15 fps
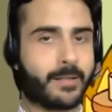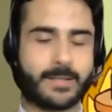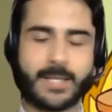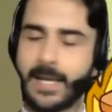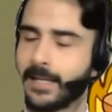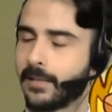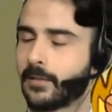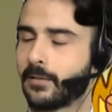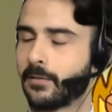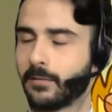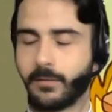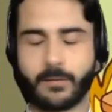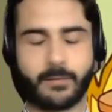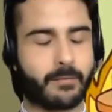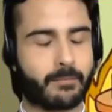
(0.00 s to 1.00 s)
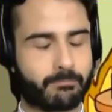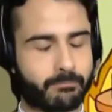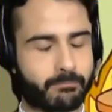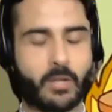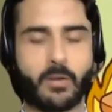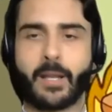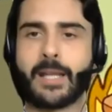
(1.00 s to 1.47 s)
technical
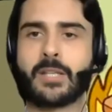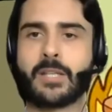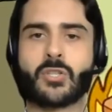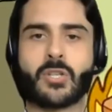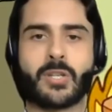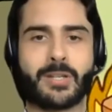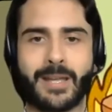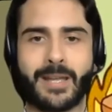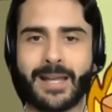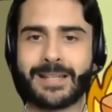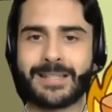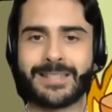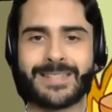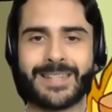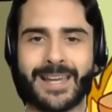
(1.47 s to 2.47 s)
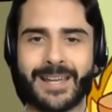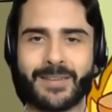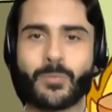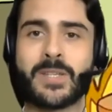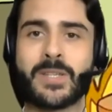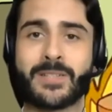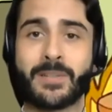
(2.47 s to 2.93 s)
knowledge
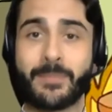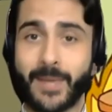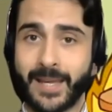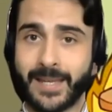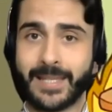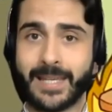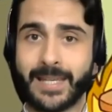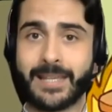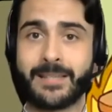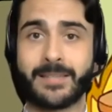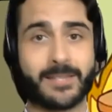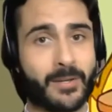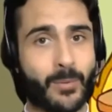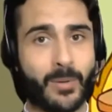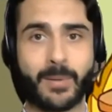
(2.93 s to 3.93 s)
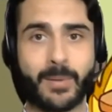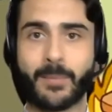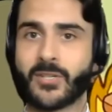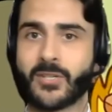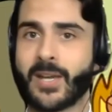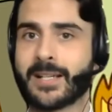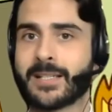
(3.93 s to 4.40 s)
and wisdom that he is. So won't be
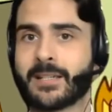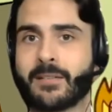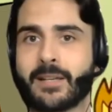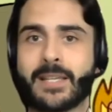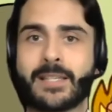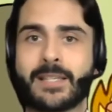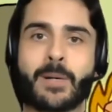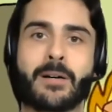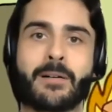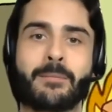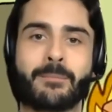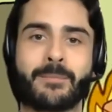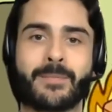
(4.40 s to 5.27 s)
much acting on his part.